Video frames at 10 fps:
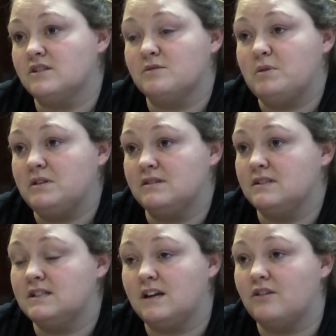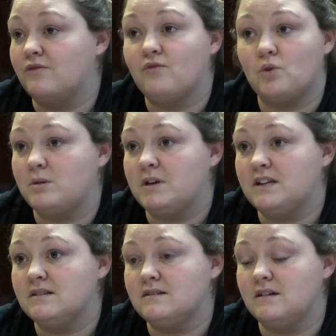is just putting together 40
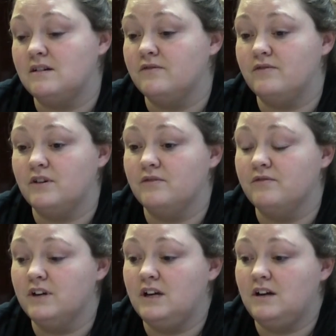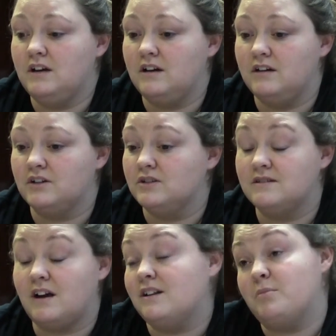minutes of good,
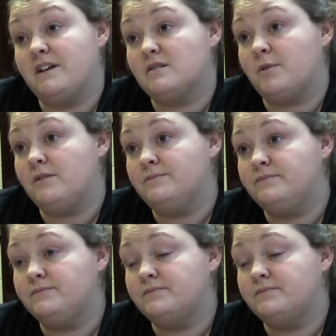solid basketball.